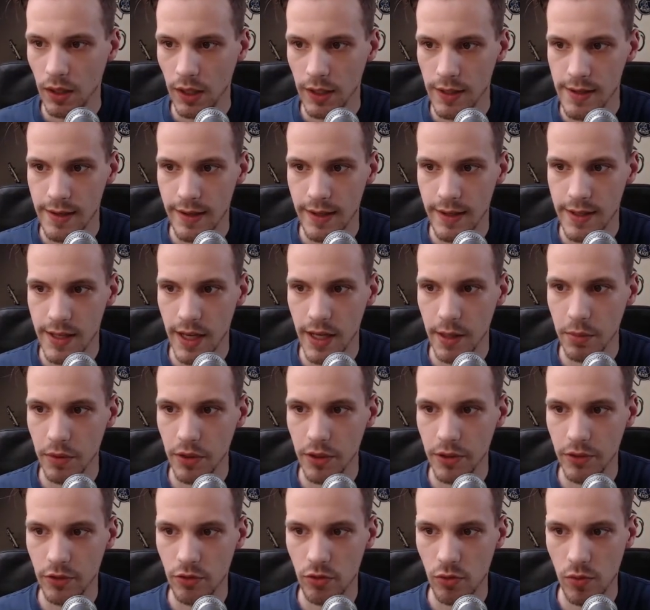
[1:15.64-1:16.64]
Let's
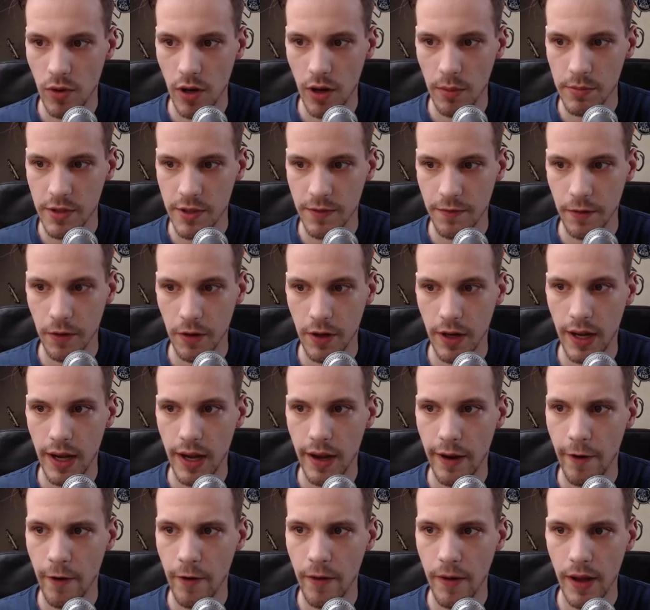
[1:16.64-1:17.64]
disable the drums for
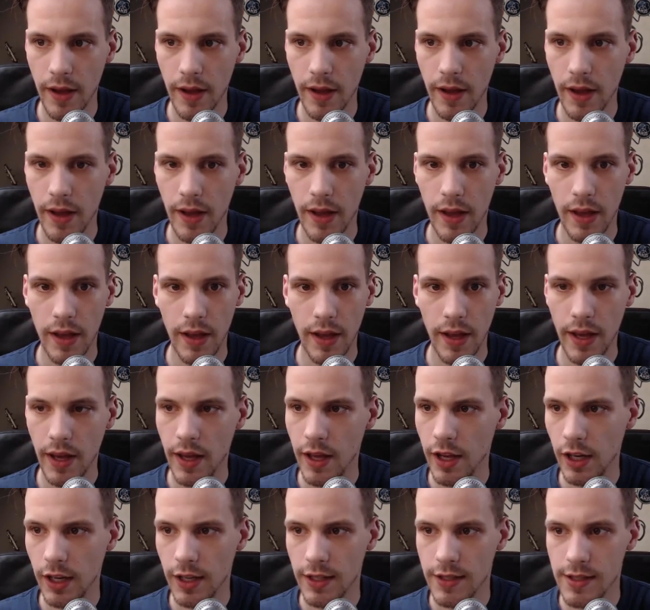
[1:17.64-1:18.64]
now,
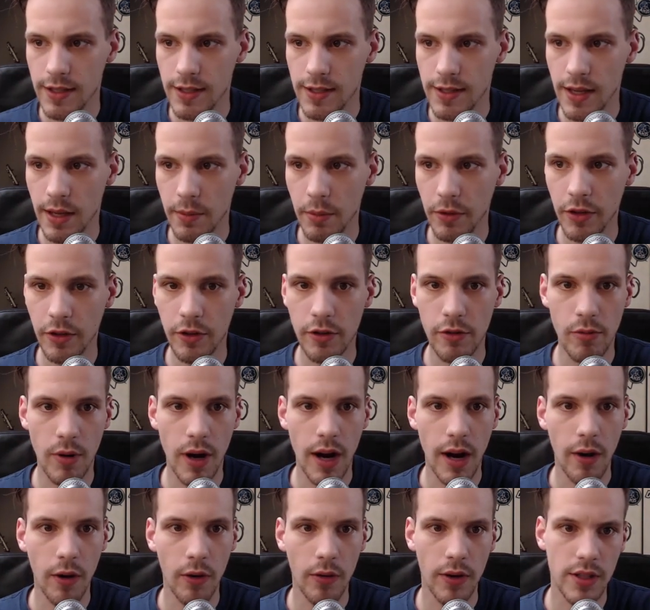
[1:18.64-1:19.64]
and let's disable the
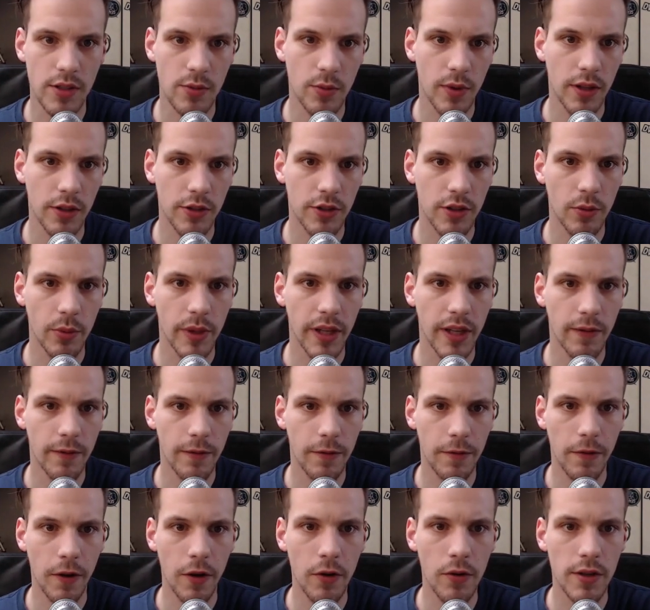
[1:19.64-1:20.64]
growl as well so we can
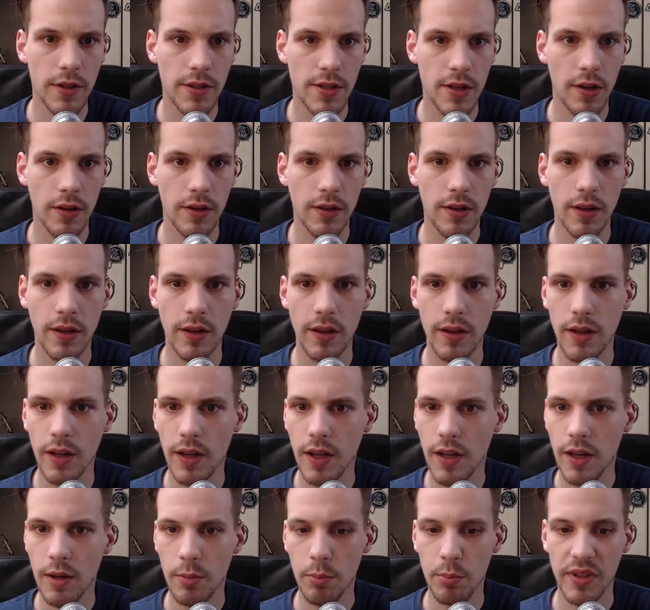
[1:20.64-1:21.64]
focus on the
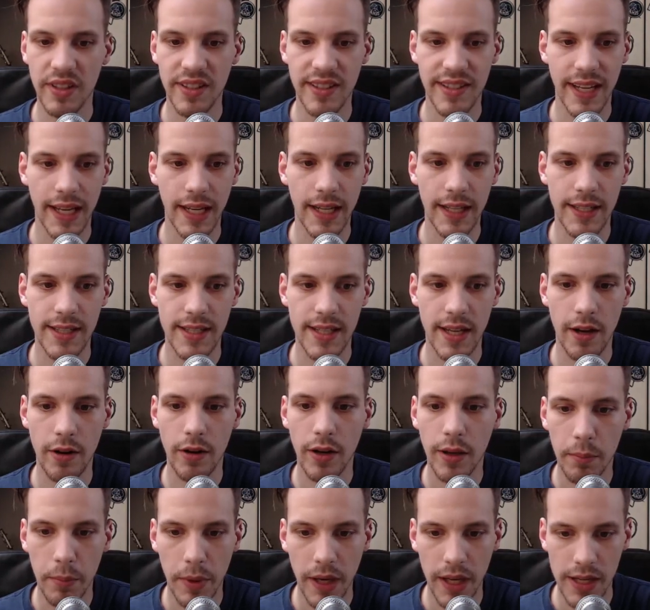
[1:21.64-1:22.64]
metallic
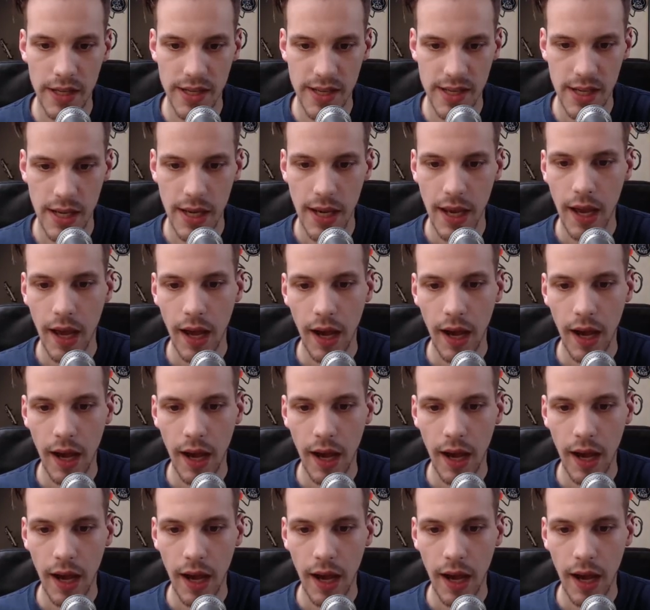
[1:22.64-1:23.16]
sounding bass.